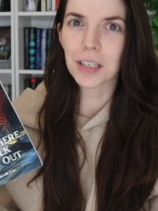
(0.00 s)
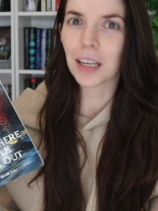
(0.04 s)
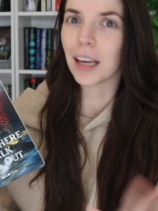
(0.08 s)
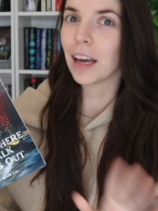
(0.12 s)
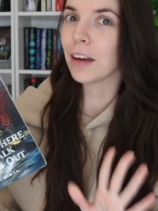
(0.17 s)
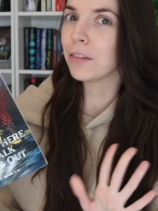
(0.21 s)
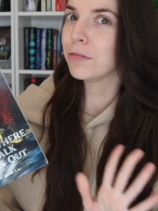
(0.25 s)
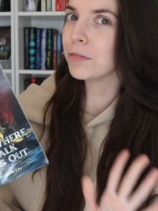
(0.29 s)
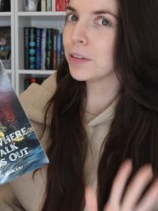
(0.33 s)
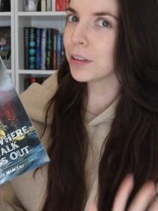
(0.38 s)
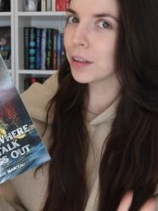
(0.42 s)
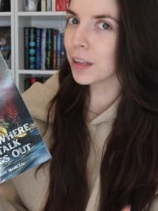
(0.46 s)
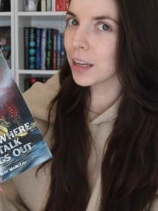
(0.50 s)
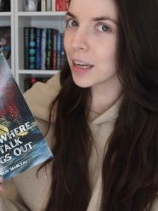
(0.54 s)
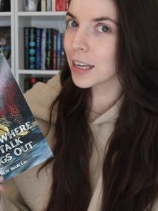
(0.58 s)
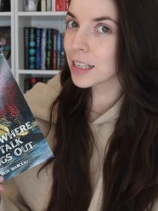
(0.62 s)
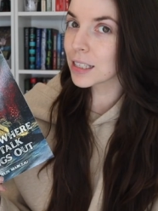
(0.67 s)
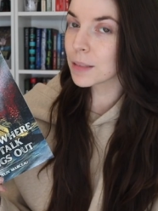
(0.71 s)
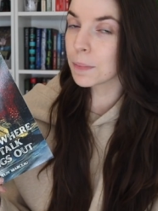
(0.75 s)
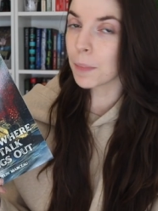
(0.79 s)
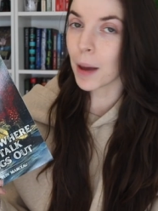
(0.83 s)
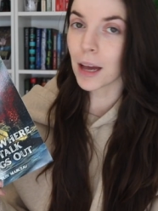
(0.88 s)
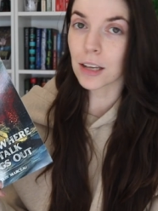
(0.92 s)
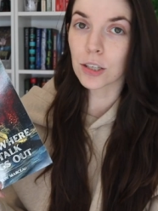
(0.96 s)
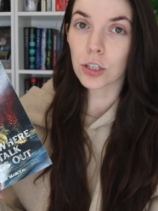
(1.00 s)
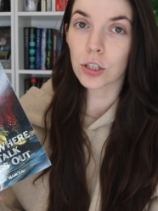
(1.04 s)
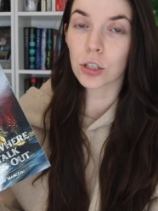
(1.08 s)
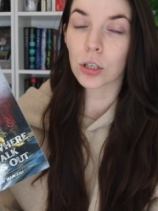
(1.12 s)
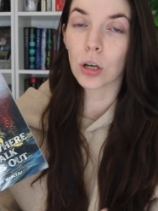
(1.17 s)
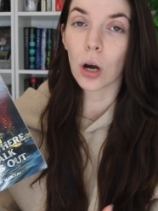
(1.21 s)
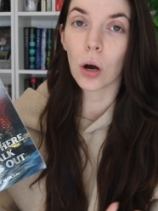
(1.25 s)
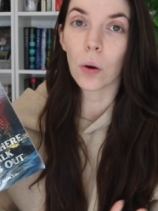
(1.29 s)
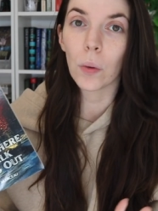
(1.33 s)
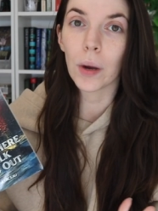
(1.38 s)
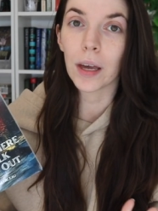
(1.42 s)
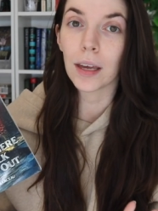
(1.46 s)
Like, I feel like it's best to
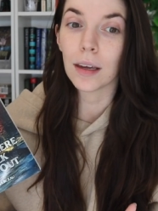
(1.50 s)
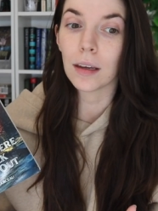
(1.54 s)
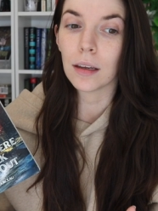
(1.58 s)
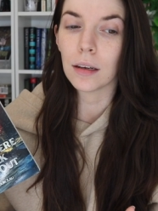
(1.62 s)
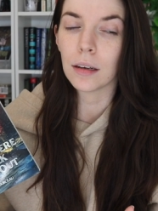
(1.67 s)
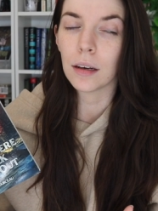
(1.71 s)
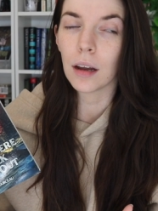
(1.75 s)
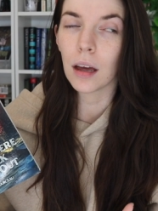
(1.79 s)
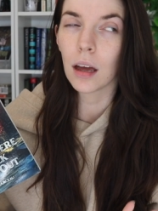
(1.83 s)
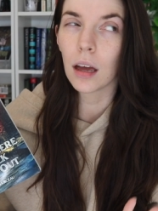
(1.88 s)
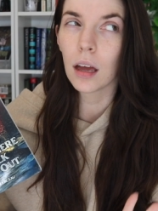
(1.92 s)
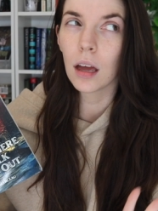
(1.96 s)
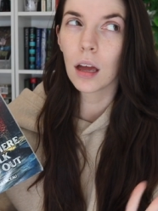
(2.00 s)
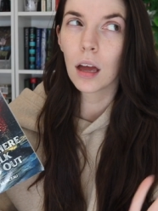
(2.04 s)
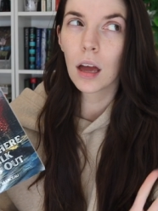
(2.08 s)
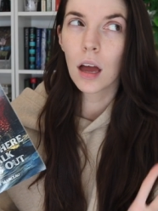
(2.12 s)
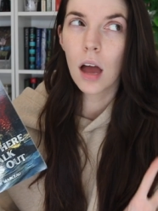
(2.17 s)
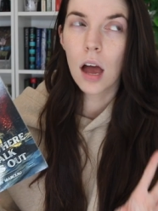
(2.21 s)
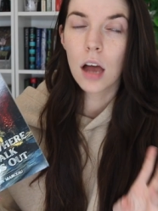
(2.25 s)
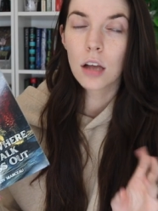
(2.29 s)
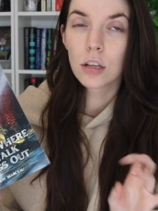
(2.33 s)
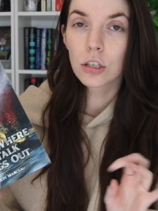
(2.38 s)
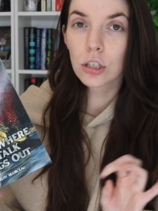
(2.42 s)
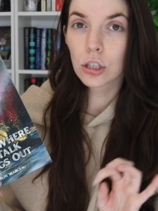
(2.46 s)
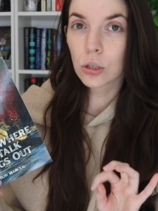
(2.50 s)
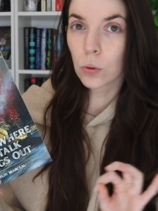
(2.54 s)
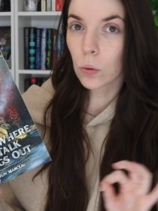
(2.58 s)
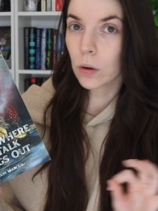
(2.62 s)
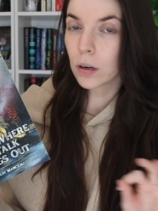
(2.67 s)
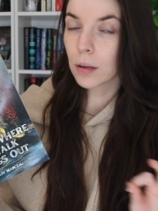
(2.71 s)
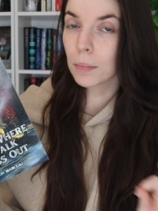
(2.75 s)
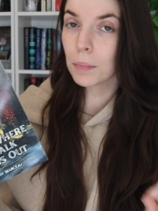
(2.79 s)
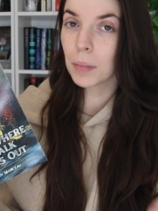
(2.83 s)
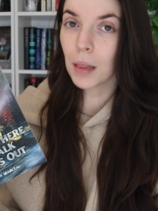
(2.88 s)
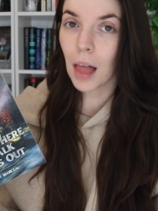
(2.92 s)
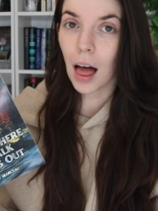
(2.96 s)
go in sort
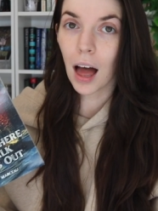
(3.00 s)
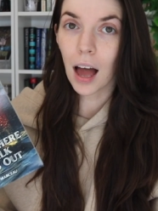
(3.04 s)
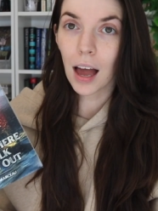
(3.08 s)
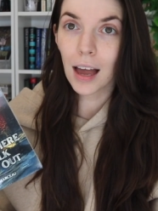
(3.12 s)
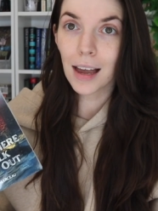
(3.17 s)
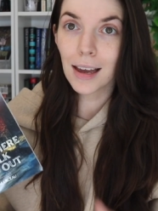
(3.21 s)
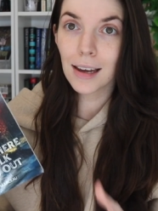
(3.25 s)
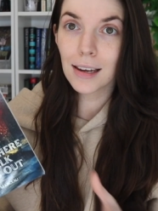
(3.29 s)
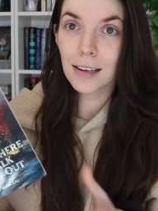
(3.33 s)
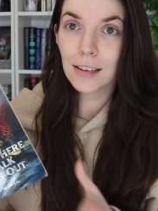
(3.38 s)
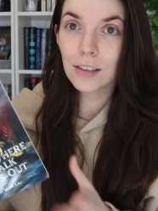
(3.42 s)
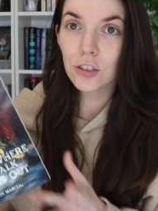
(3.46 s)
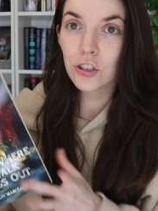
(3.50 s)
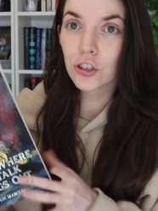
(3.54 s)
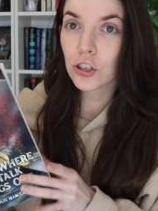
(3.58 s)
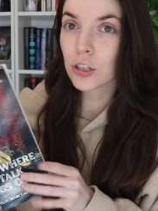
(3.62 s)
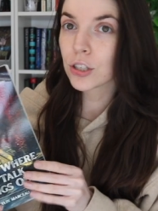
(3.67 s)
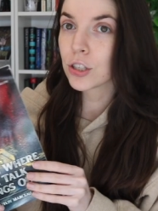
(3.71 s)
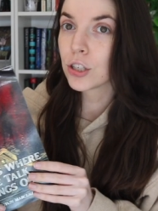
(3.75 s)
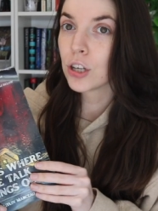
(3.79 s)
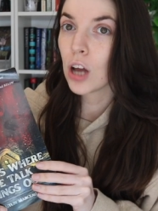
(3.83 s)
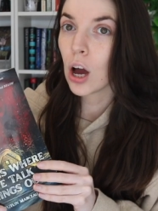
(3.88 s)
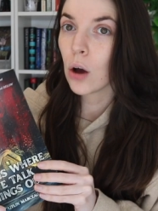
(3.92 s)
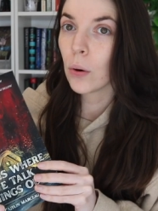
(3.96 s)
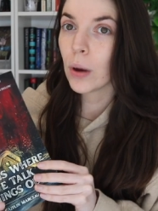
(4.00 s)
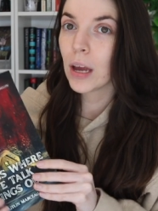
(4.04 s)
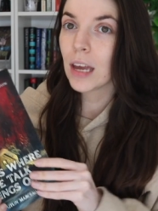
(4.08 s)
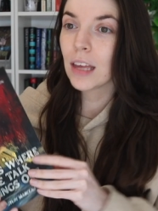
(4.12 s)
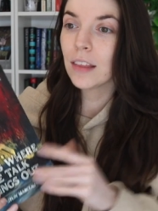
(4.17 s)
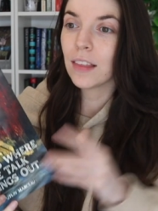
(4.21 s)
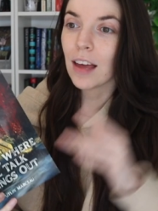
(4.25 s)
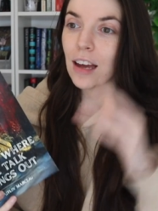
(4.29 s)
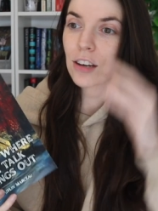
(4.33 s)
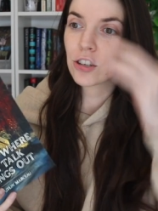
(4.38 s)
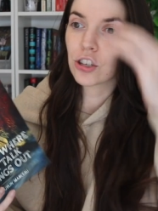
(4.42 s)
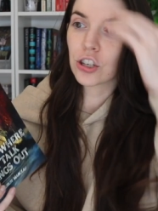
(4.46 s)
of blind, just
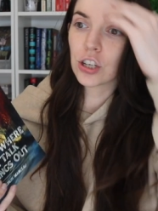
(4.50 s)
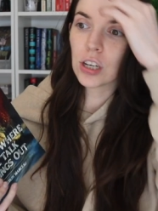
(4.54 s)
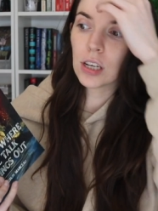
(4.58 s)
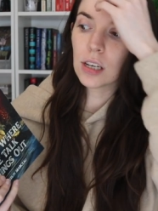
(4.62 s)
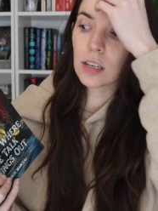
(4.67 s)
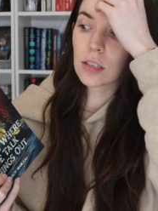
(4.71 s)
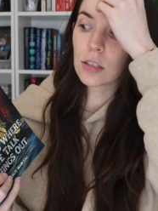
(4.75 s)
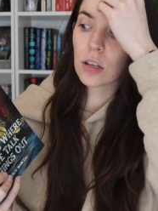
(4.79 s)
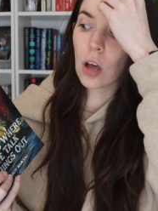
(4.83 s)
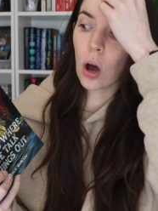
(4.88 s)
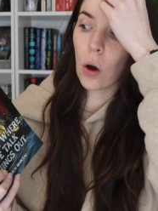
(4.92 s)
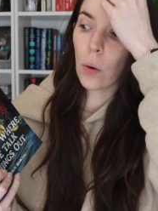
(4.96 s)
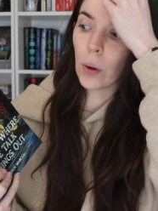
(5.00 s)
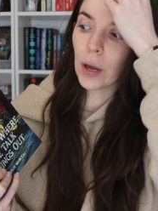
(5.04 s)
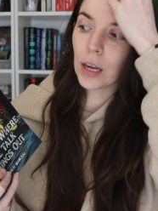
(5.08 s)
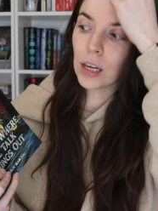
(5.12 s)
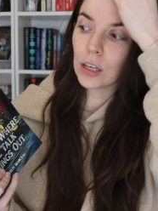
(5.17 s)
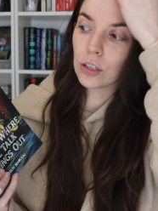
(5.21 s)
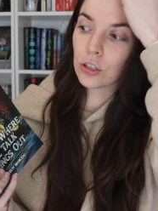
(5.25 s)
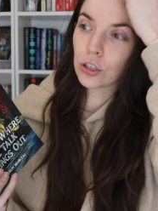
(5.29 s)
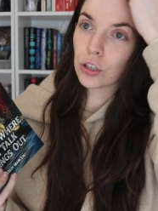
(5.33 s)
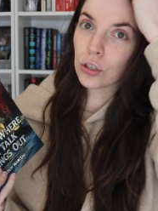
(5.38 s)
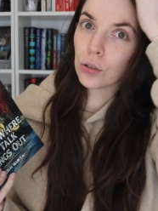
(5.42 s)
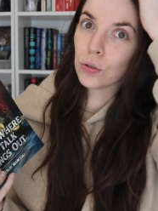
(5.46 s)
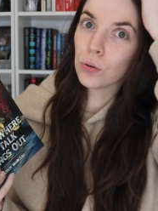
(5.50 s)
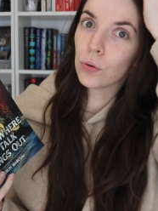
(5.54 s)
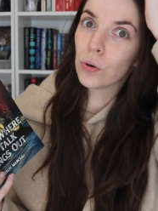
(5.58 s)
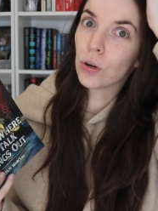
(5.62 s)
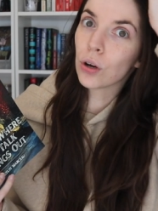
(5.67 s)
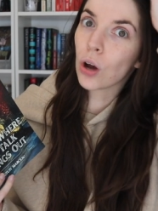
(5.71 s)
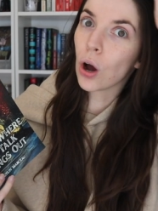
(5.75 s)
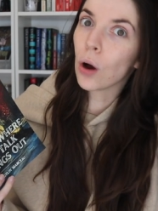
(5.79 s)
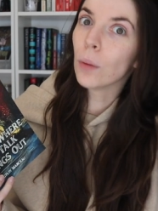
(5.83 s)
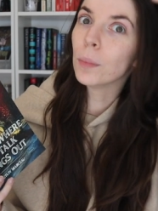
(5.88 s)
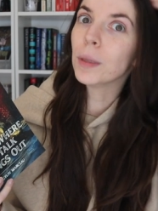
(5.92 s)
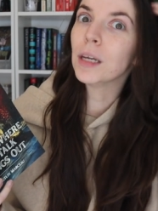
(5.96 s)
knowing that she is going to
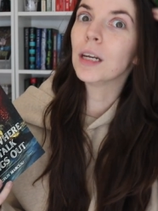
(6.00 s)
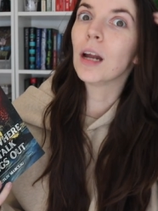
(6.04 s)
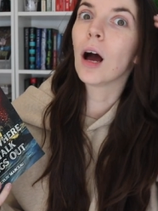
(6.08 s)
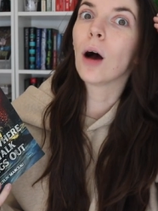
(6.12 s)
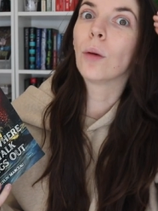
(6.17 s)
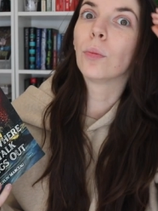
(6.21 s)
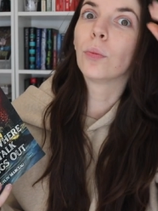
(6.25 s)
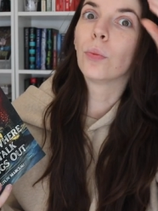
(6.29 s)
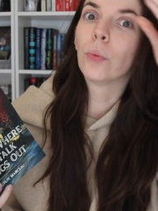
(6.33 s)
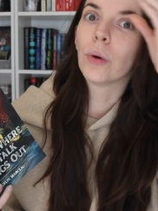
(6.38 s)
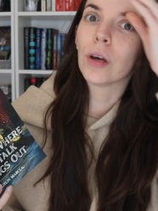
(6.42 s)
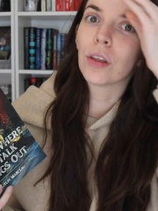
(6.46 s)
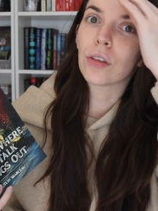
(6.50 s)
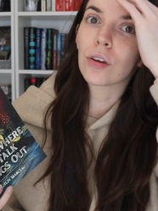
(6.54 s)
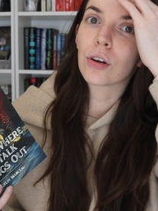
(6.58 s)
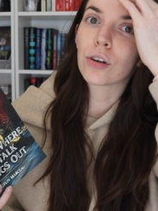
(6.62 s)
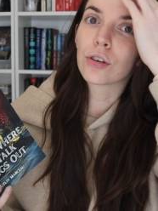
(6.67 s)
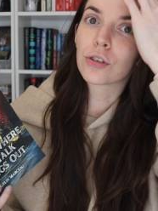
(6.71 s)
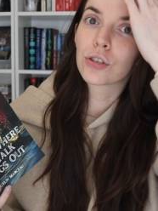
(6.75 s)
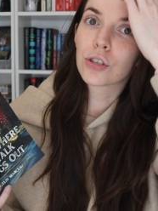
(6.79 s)
go meet up with her